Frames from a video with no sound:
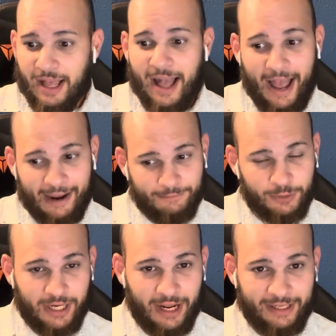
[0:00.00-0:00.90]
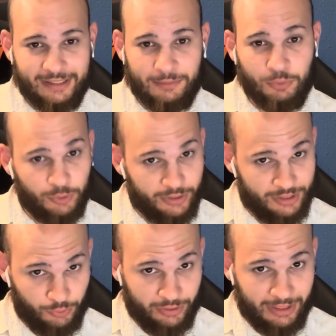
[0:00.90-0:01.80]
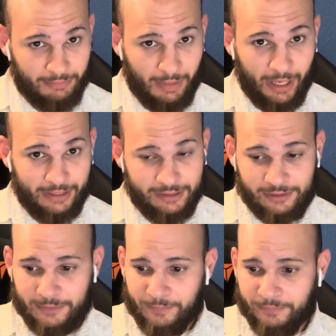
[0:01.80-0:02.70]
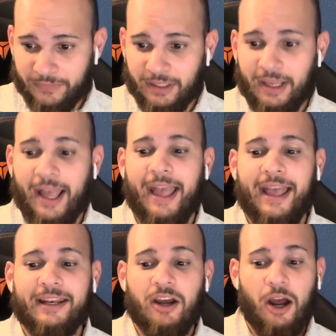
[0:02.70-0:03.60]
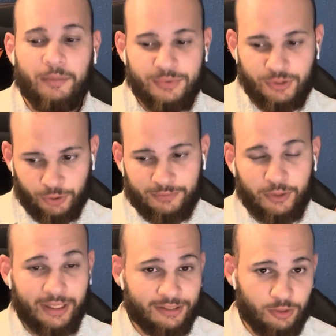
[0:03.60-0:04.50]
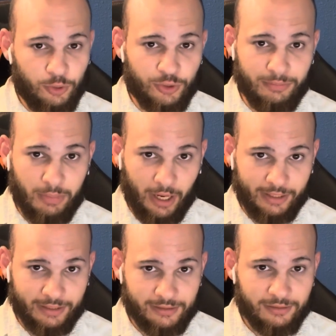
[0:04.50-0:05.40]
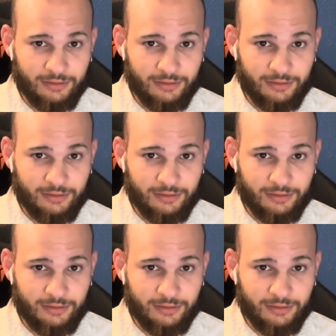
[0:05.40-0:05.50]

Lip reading: advertising pre-screening bias, and observer exclusion bias.